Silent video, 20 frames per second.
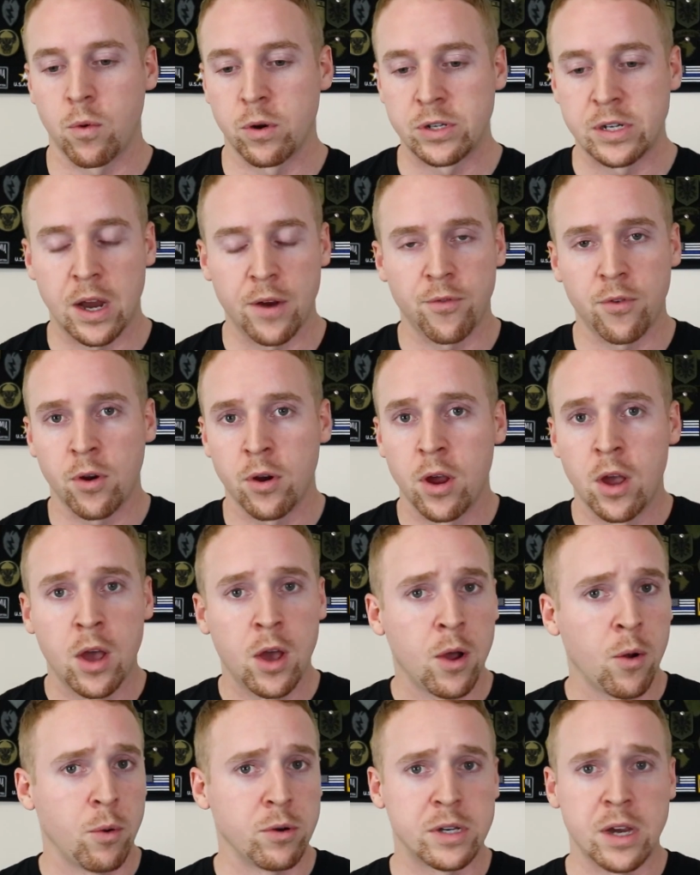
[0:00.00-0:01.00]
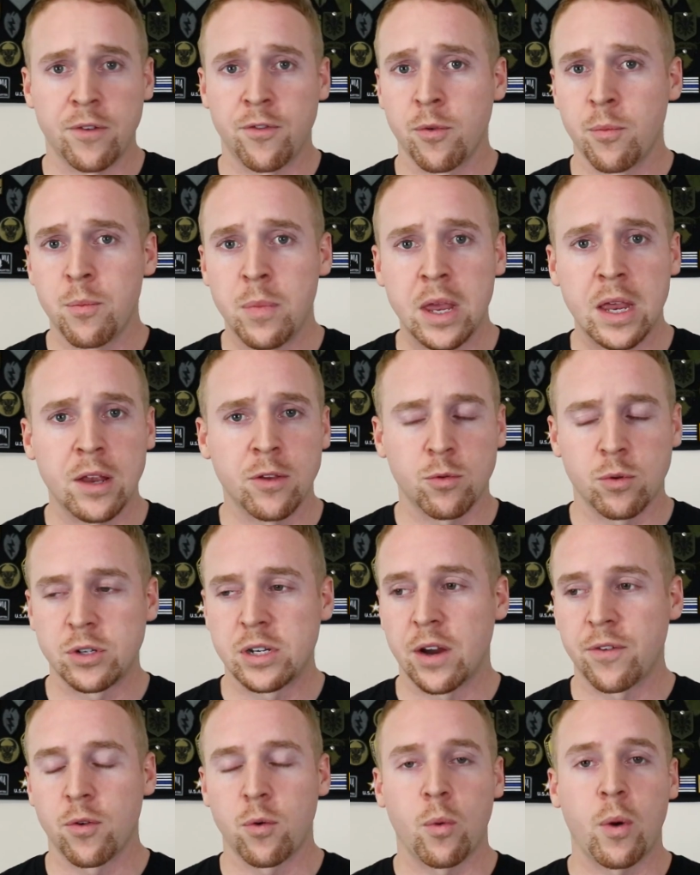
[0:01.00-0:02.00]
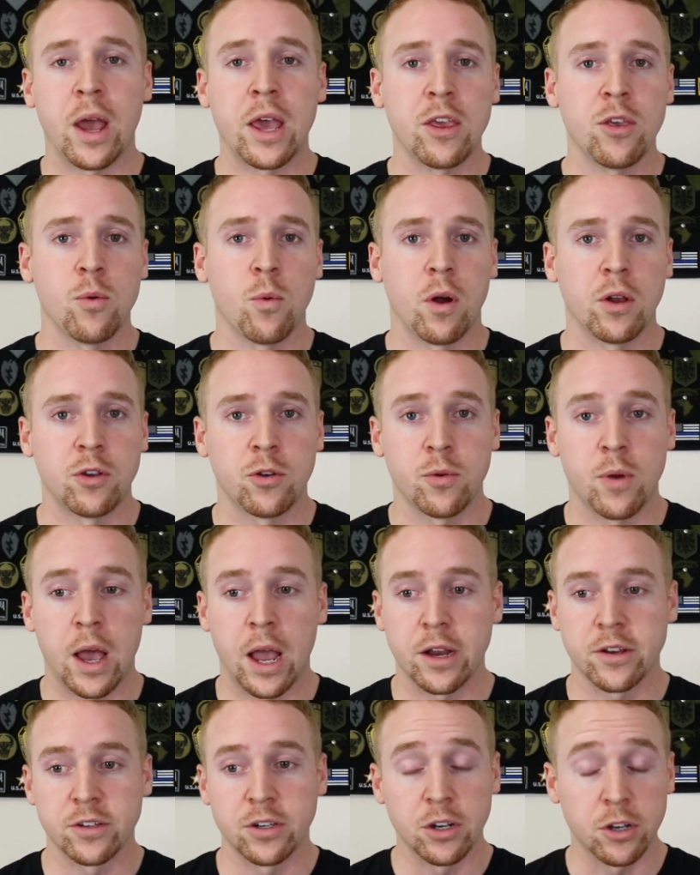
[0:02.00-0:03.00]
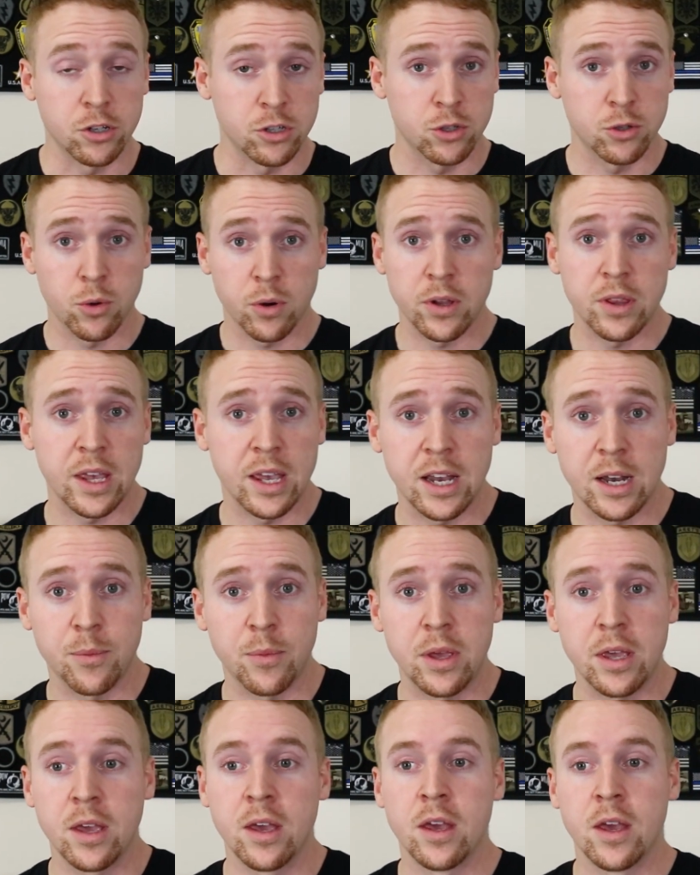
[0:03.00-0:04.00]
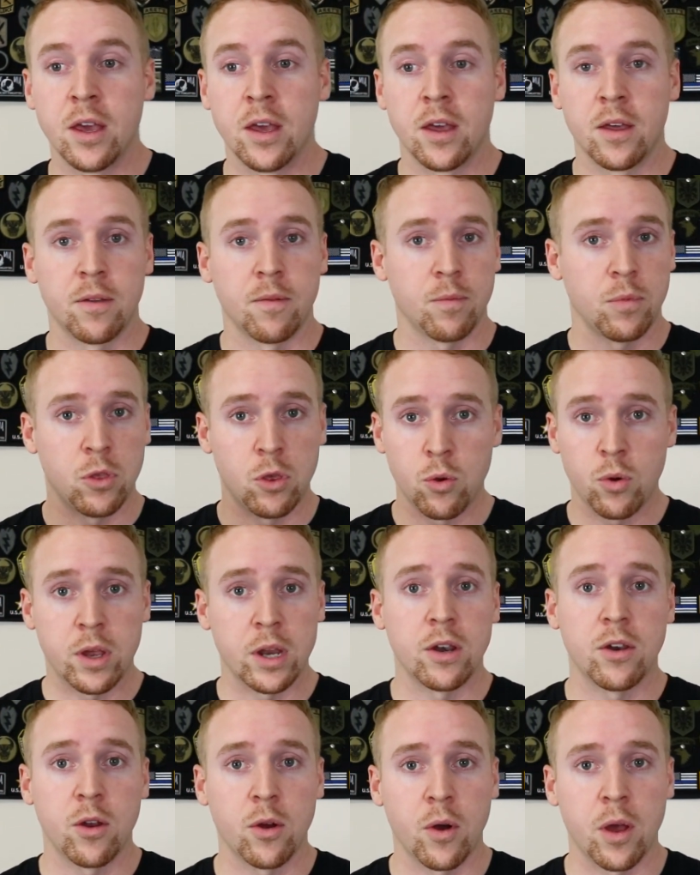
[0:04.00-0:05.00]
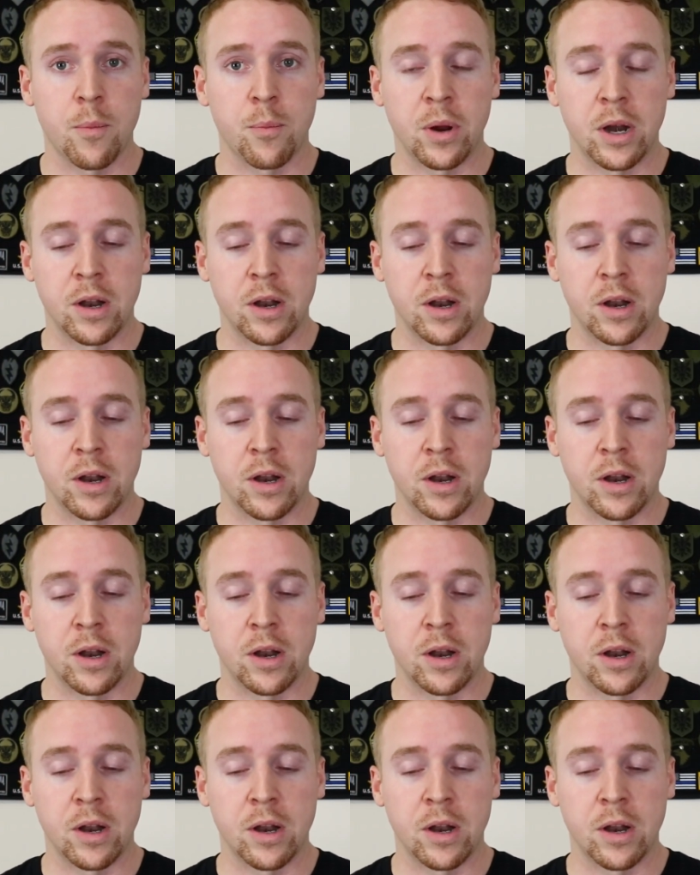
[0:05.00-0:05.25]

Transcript: Whichever, whichever means, whichever way you want to actually destroy the enemy, you can do it.